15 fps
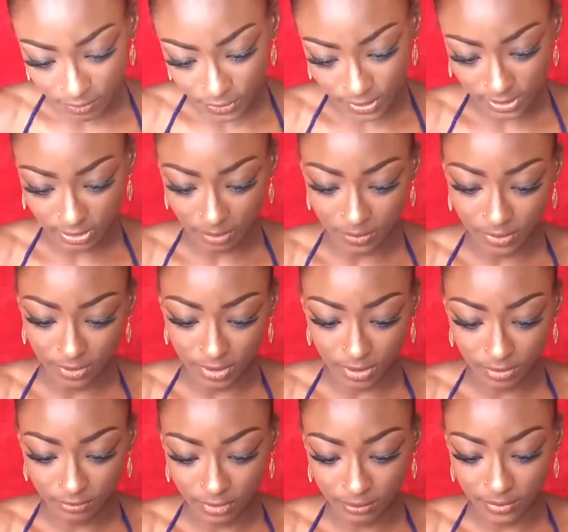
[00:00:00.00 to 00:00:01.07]
most about the
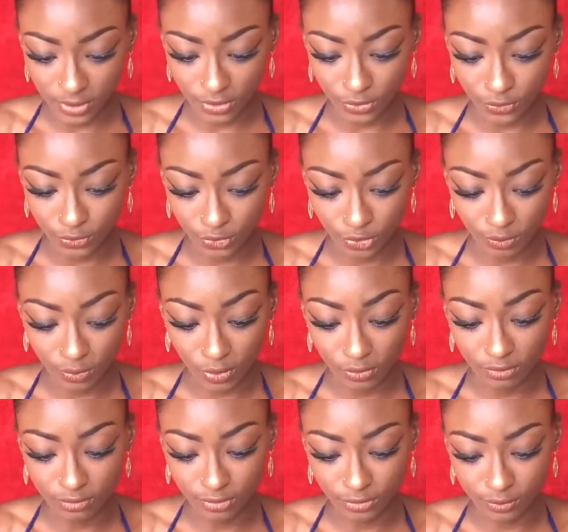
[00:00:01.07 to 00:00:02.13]
Caribbean
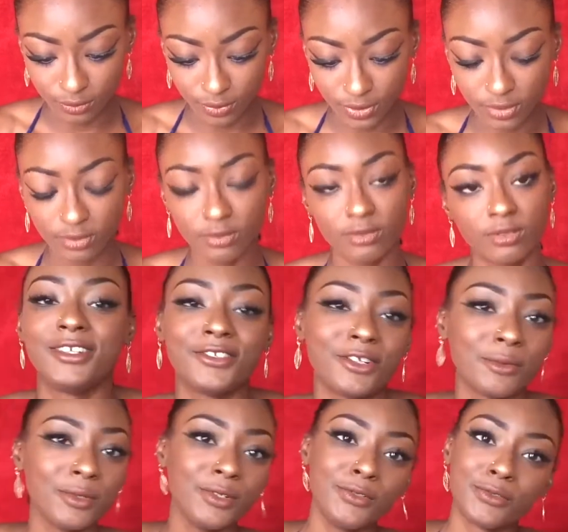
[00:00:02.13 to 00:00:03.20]
YouTube group? The
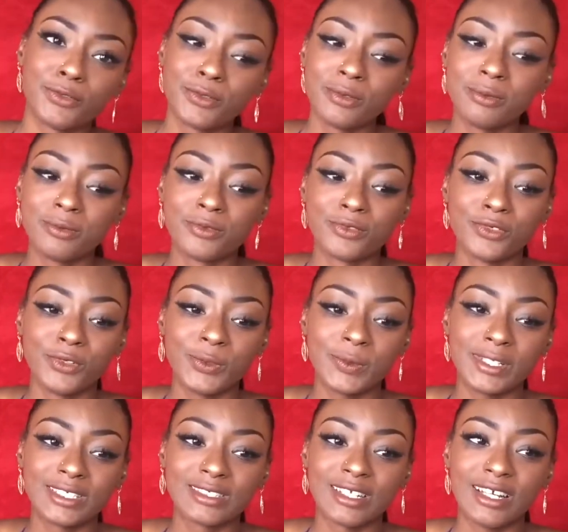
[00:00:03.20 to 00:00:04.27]
Caribbean YouTube
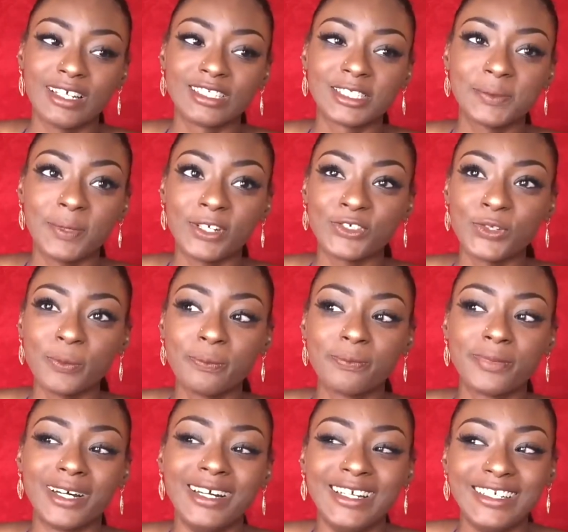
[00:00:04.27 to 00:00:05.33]
group is like a special
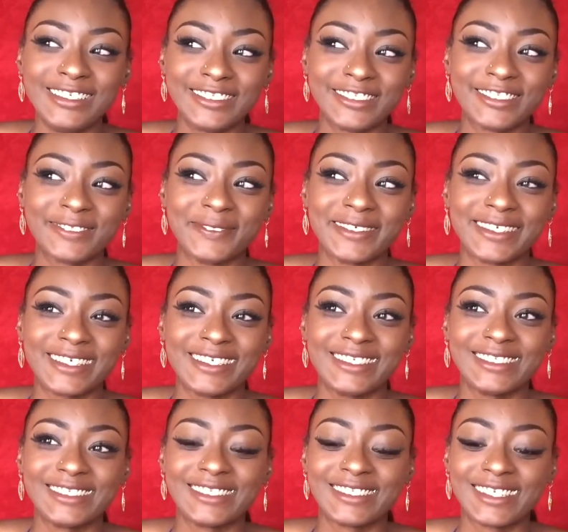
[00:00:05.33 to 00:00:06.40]
bunch
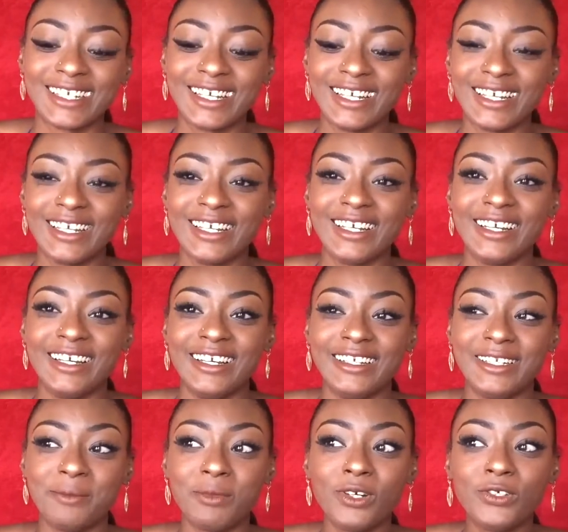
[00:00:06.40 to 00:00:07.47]
because
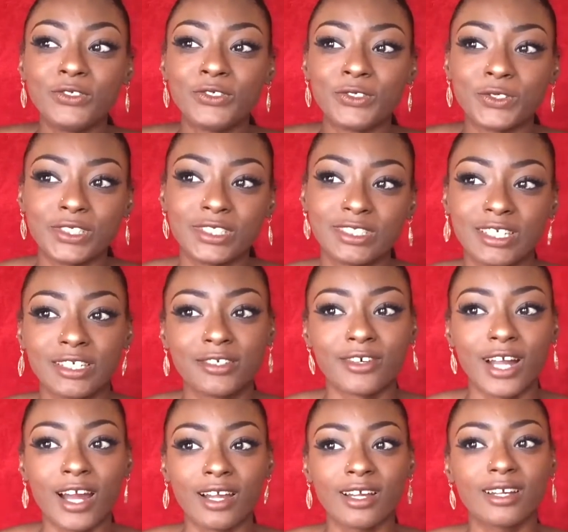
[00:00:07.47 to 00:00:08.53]
the more jokes they
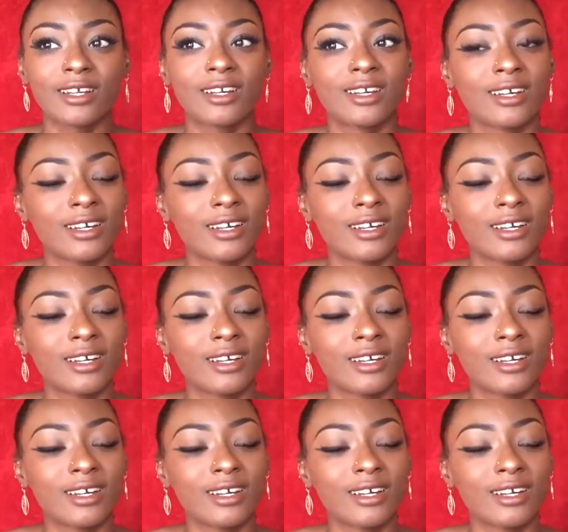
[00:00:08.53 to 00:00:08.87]
crack